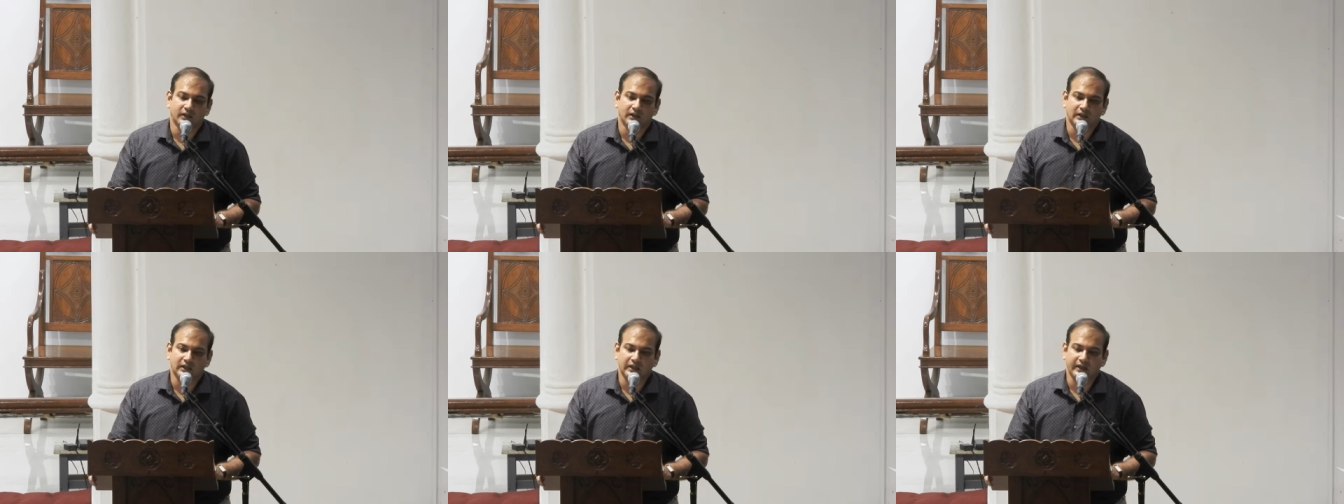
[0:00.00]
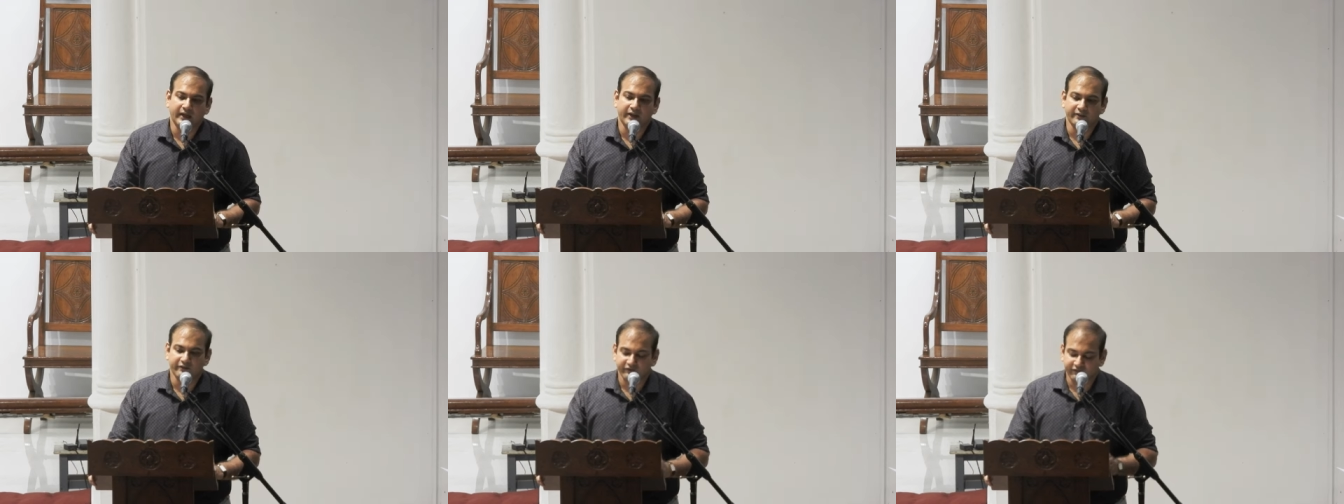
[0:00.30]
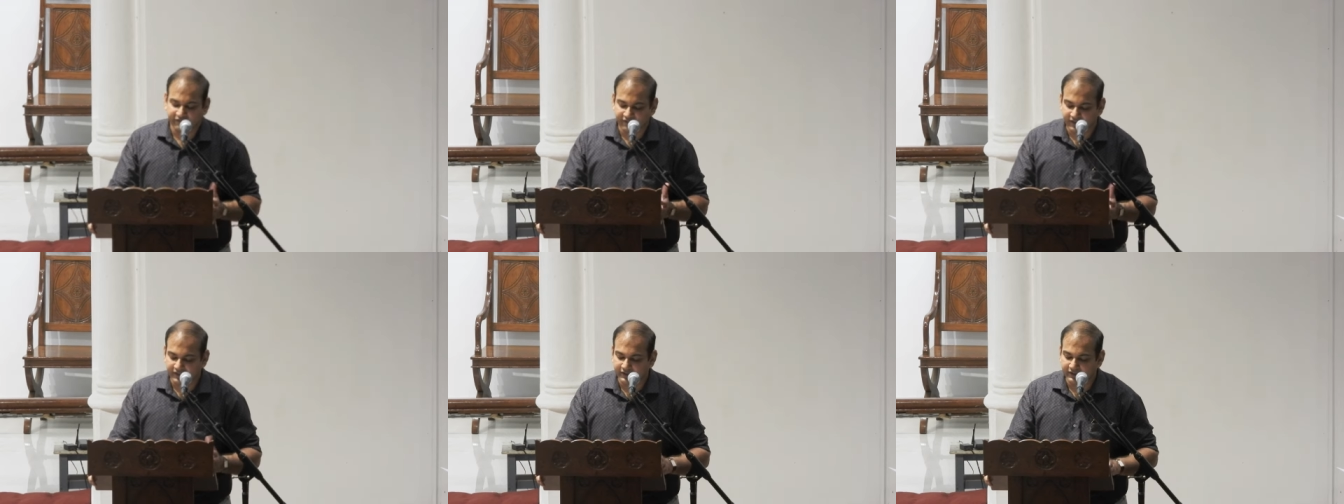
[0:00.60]
I
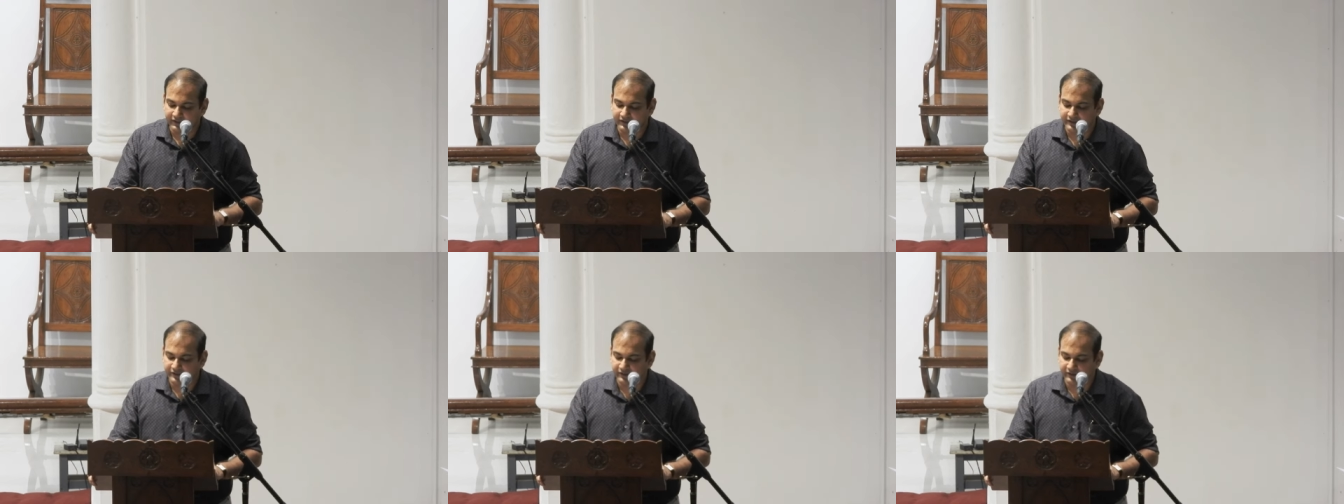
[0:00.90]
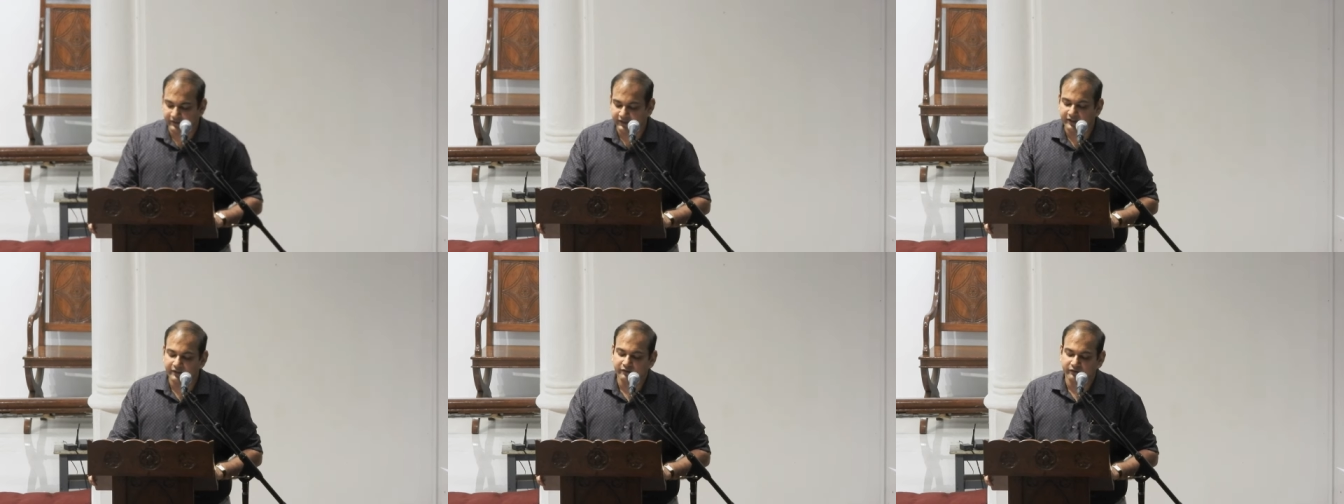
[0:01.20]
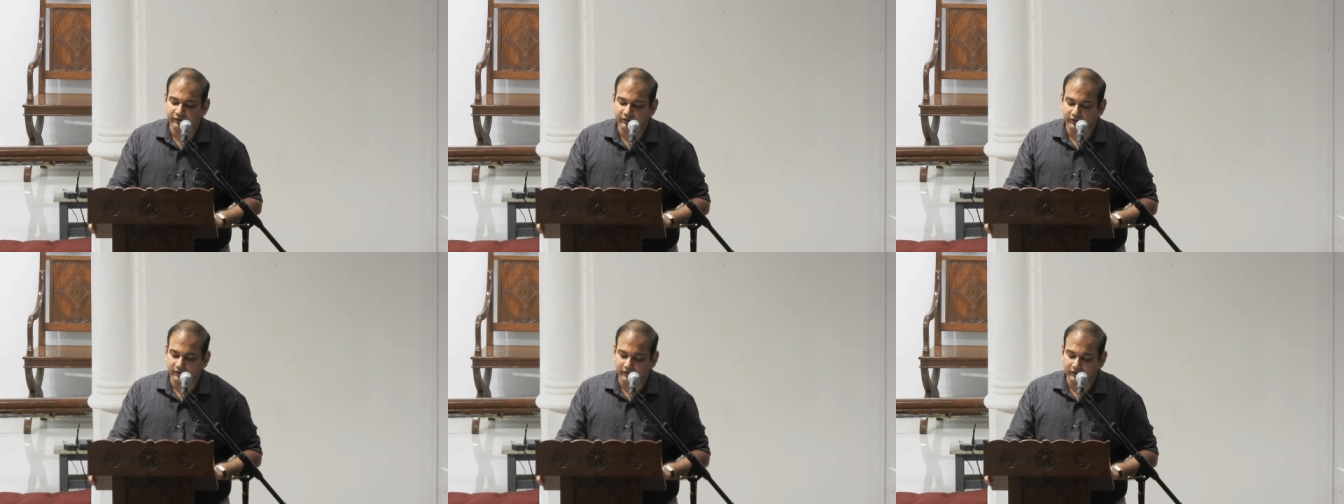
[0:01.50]
felt it is a need
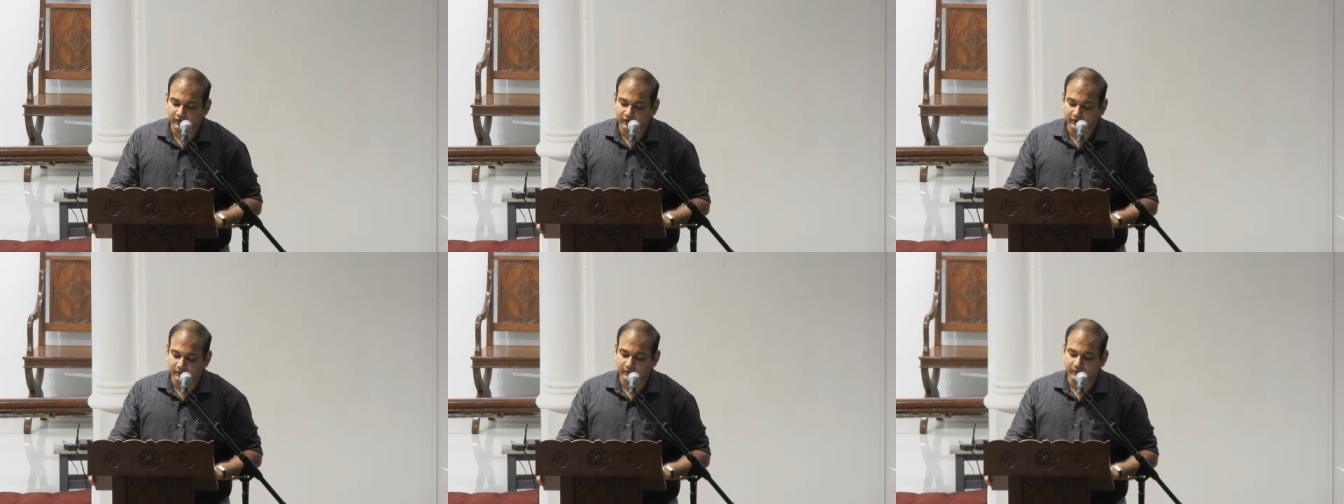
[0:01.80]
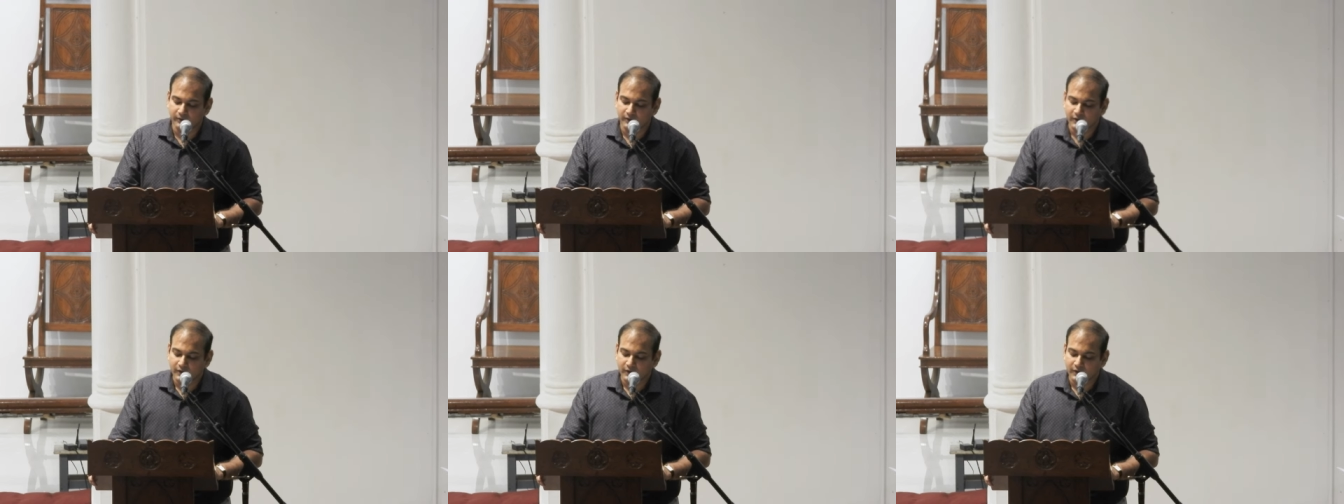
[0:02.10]
for